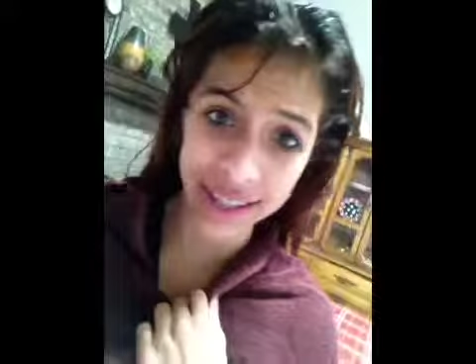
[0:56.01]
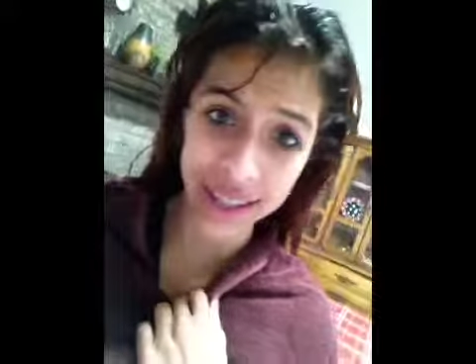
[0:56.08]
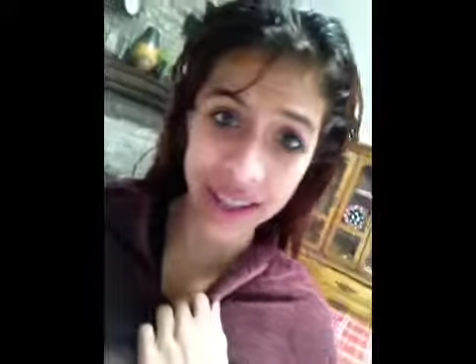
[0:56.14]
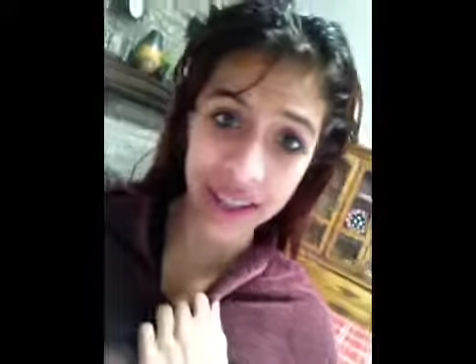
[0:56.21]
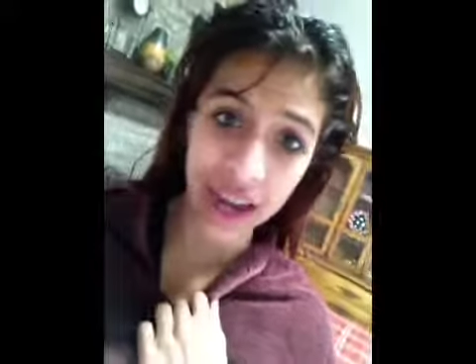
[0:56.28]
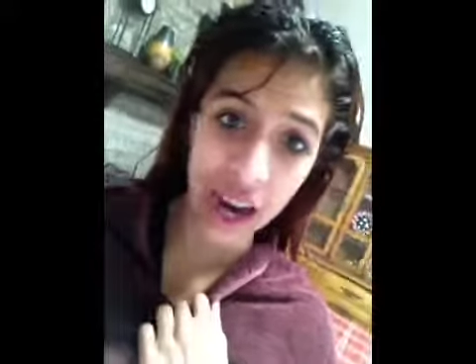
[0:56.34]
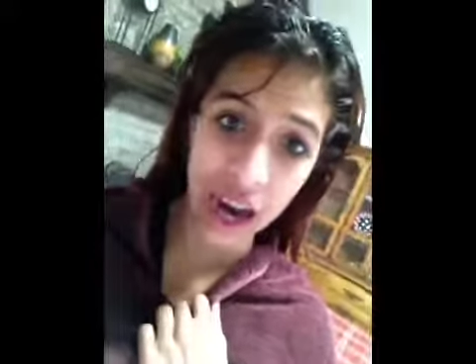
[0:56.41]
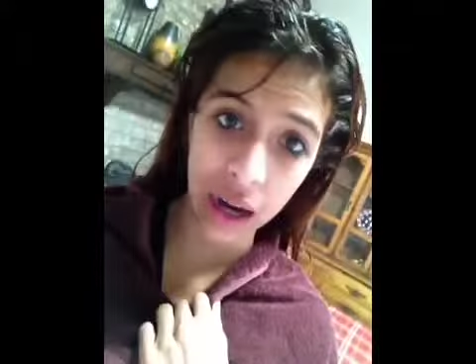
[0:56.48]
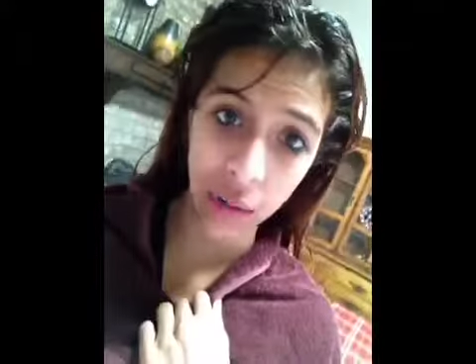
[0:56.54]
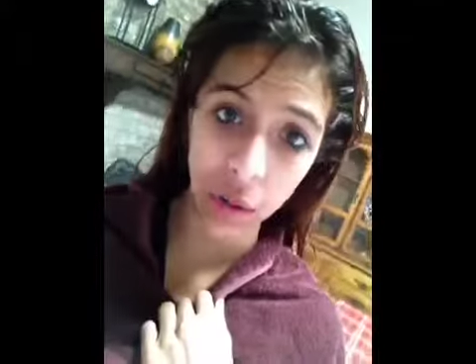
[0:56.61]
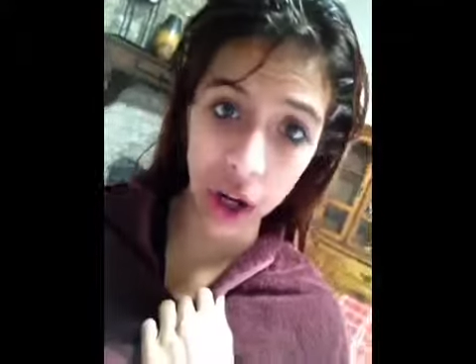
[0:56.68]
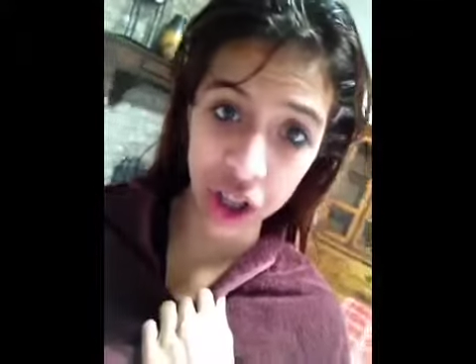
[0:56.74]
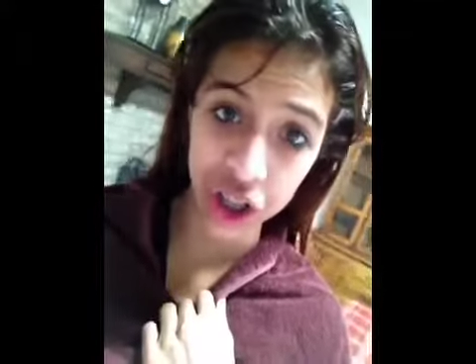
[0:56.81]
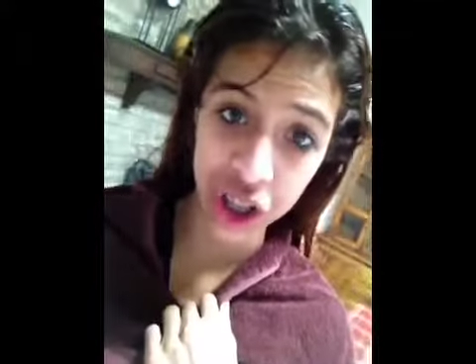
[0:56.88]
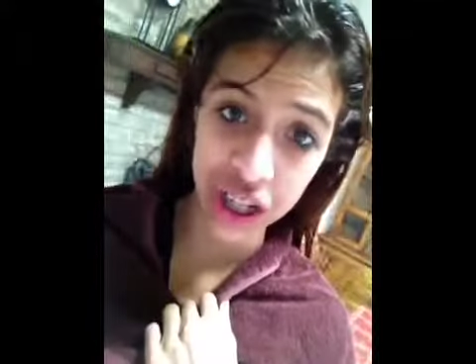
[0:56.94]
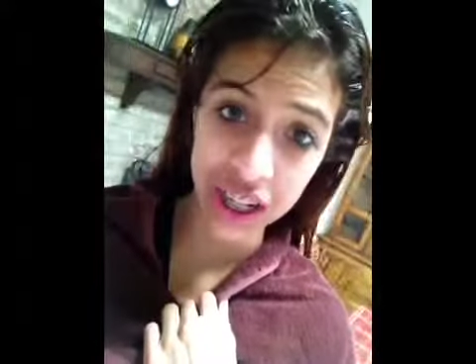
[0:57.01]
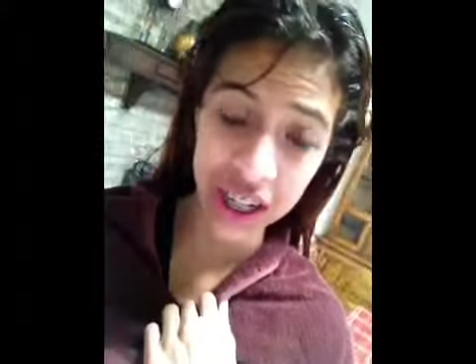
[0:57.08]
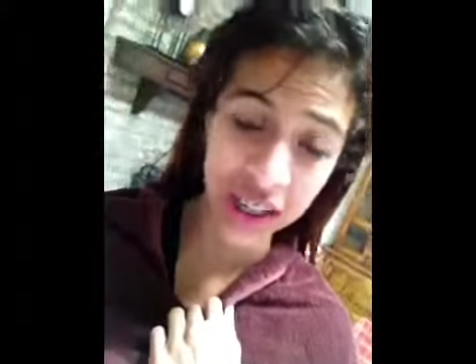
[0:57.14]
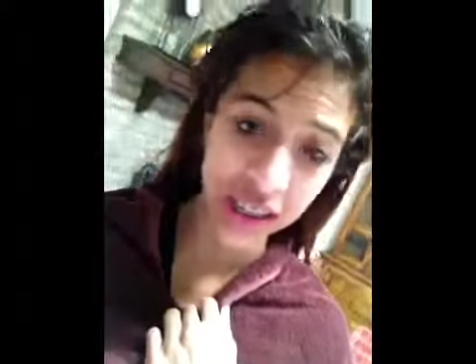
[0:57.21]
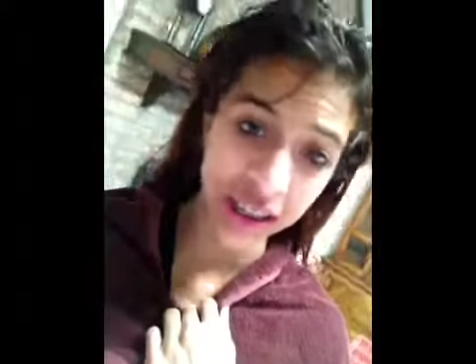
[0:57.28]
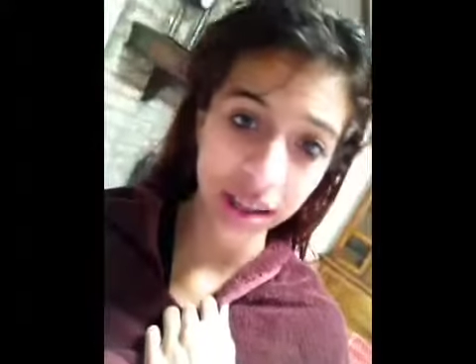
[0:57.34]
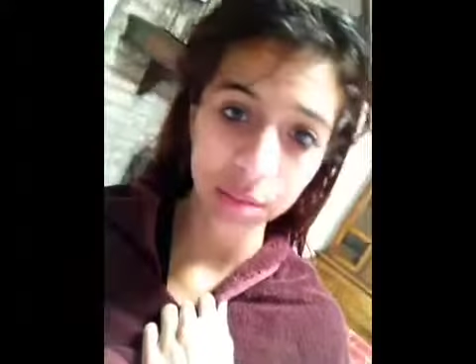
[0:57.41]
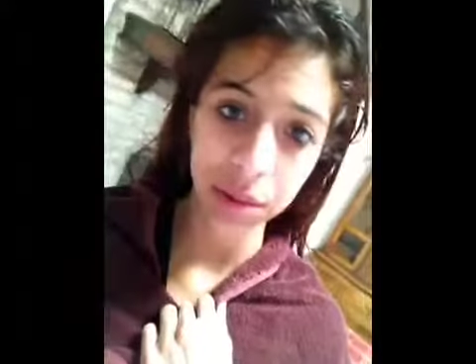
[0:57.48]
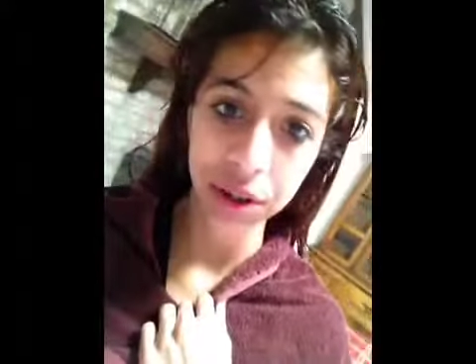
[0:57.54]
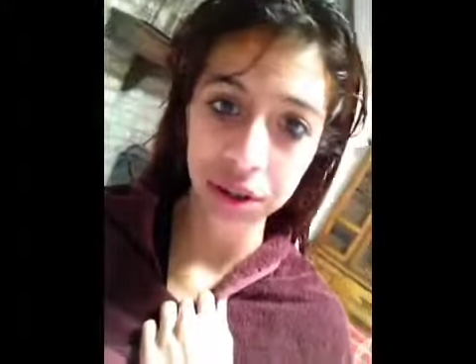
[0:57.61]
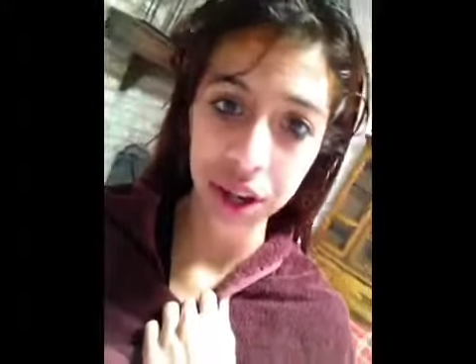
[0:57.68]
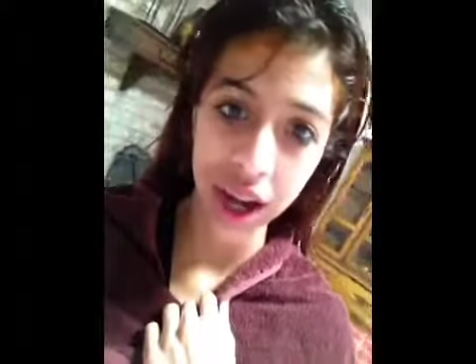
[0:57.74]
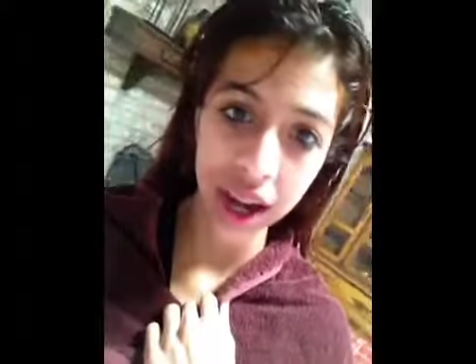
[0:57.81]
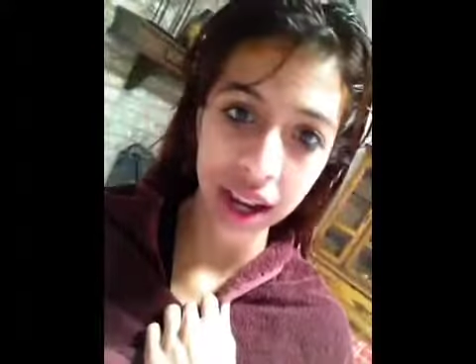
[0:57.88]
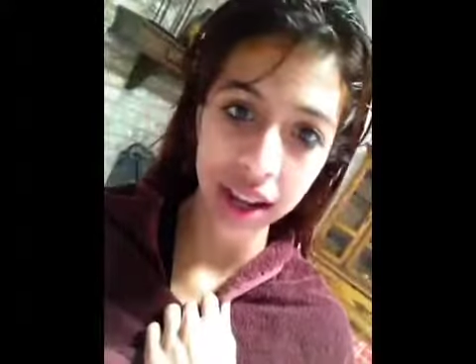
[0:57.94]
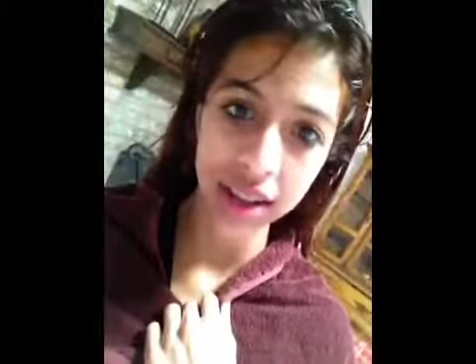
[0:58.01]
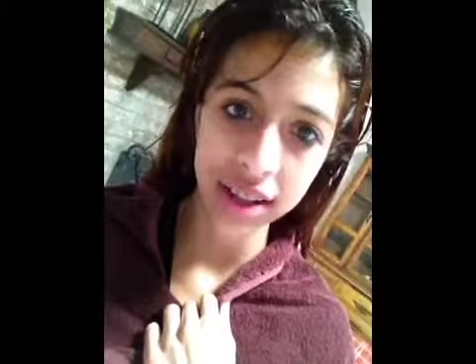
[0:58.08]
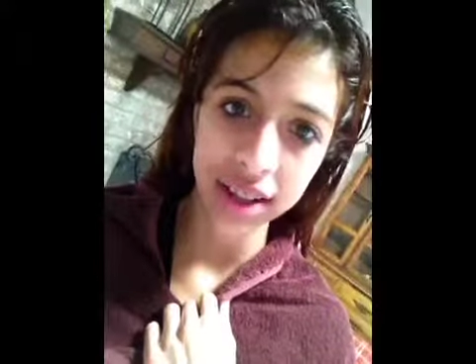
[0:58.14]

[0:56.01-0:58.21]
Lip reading: and then I wash it and then blow dry it